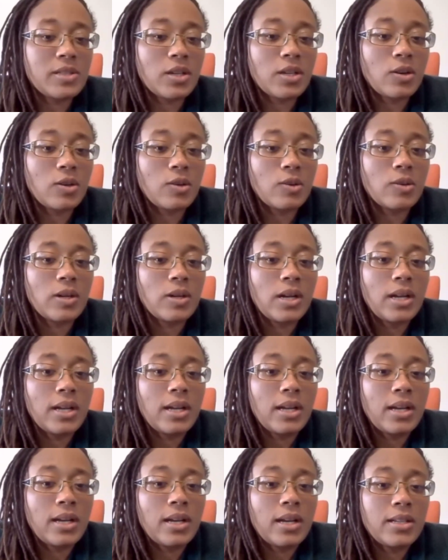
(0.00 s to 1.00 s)
So
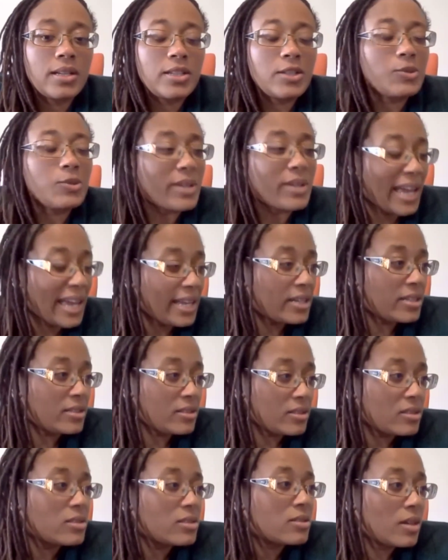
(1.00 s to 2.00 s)
you
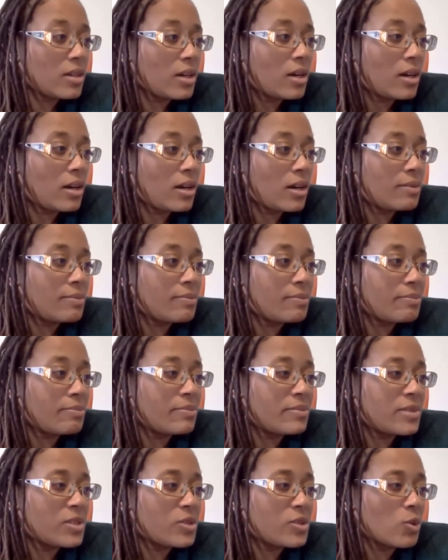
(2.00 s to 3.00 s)
can,
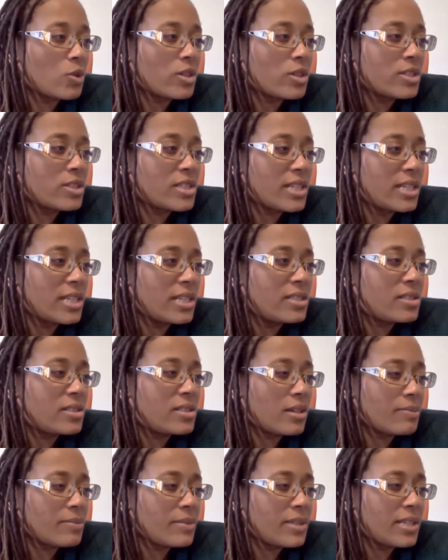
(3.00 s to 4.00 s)
storage is
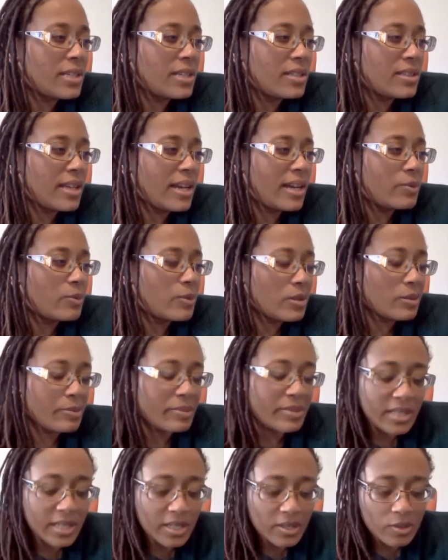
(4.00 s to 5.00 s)
something that we're
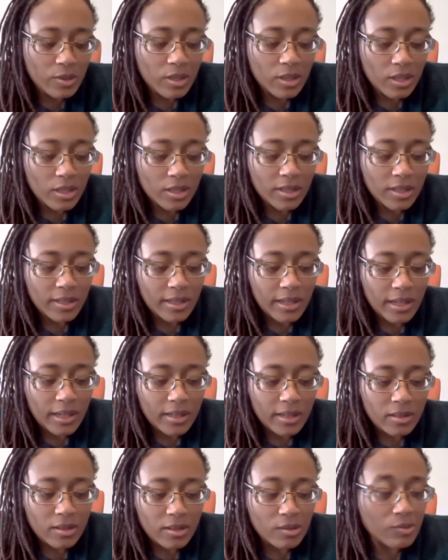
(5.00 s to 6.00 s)
potentially looking
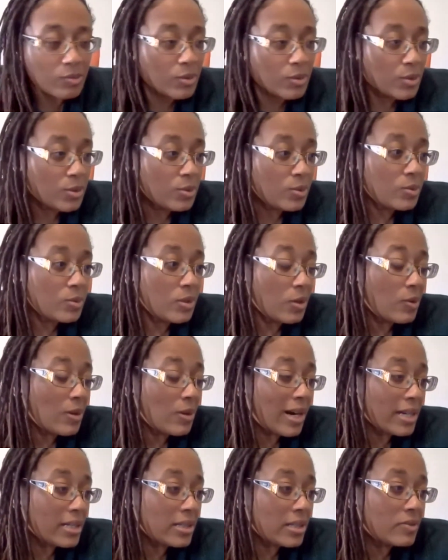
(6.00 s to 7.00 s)
at through Go
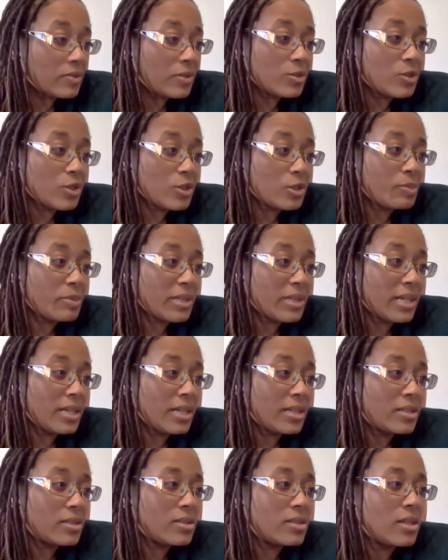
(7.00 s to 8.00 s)
High Level, just
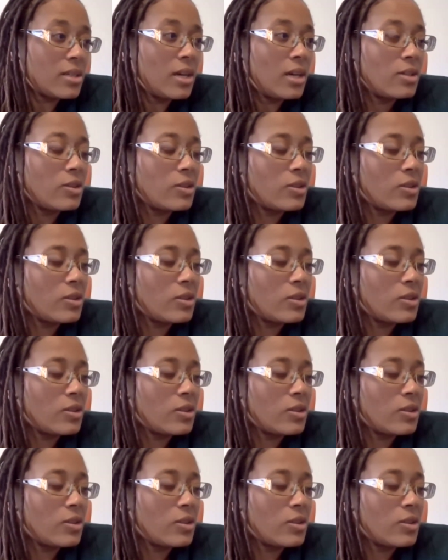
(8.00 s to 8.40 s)
because